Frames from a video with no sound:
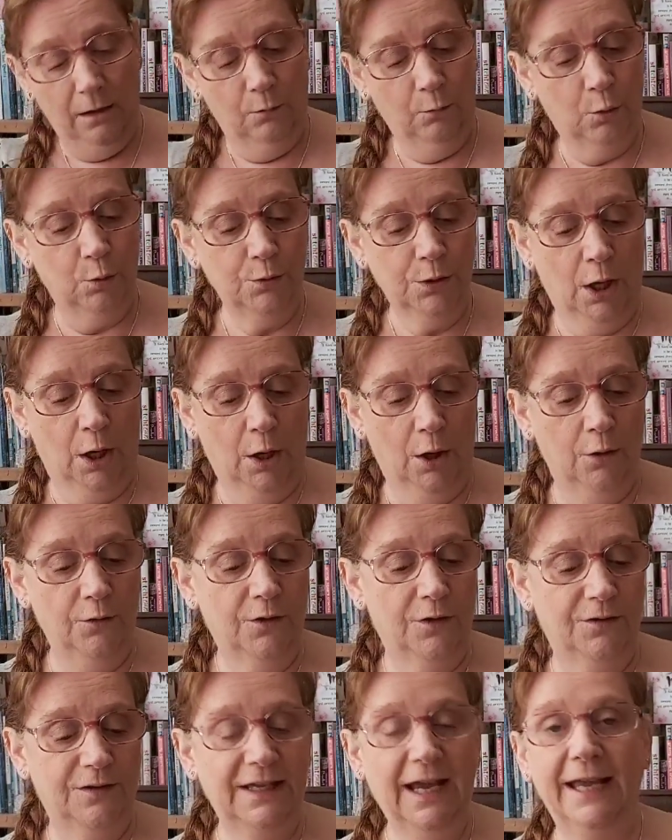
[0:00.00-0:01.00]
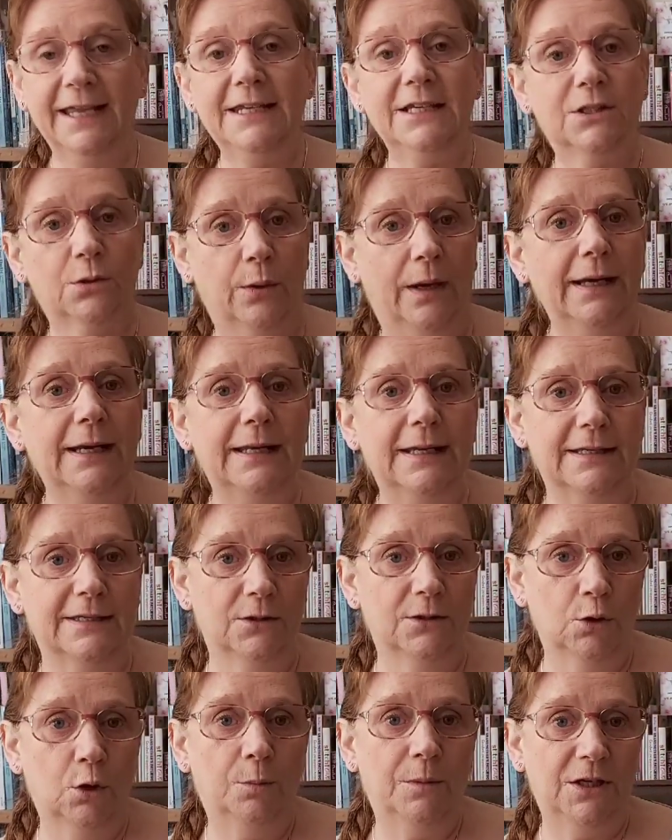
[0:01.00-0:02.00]
uh, will know that the 80-20
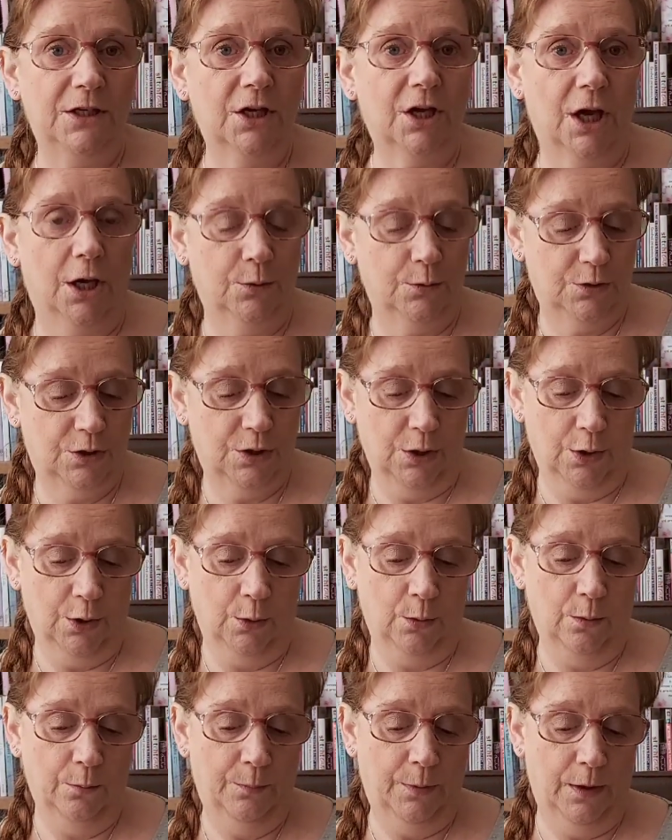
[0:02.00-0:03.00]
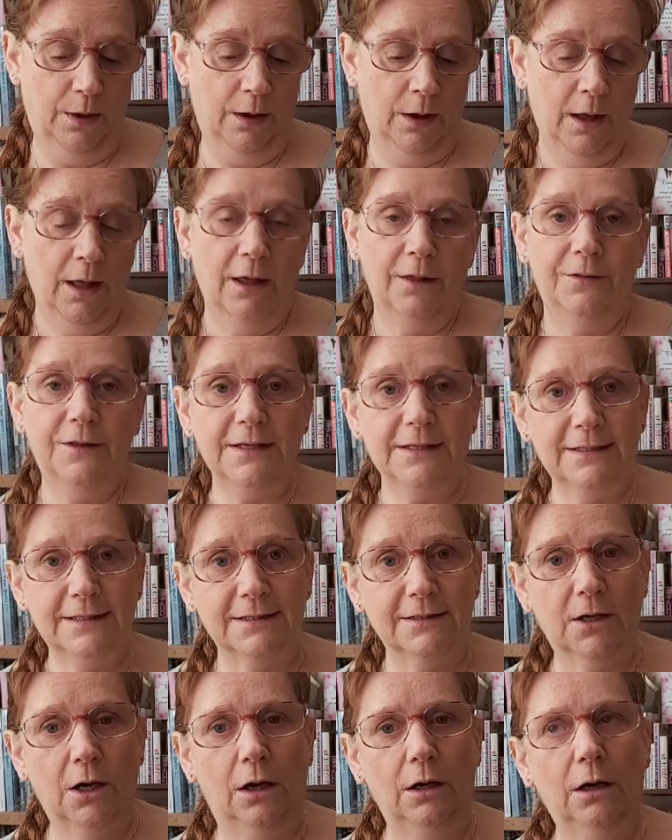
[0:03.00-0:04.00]
is normally your go-to. But
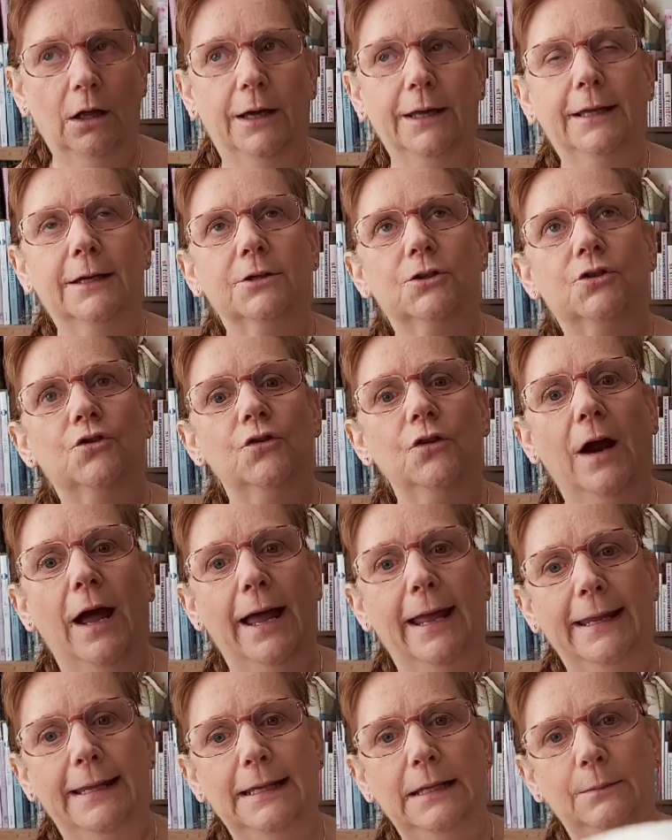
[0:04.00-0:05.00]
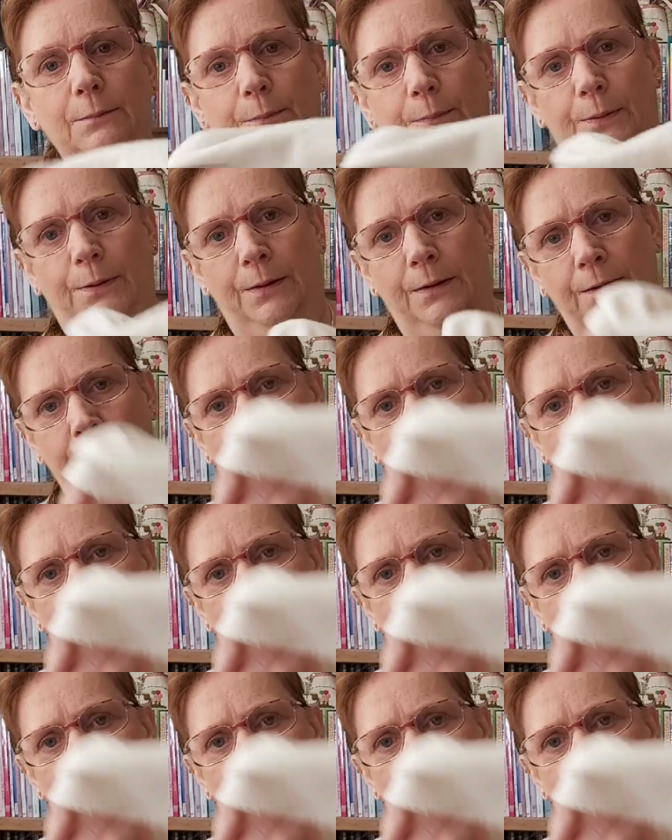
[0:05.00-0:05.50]
this has got like a drape.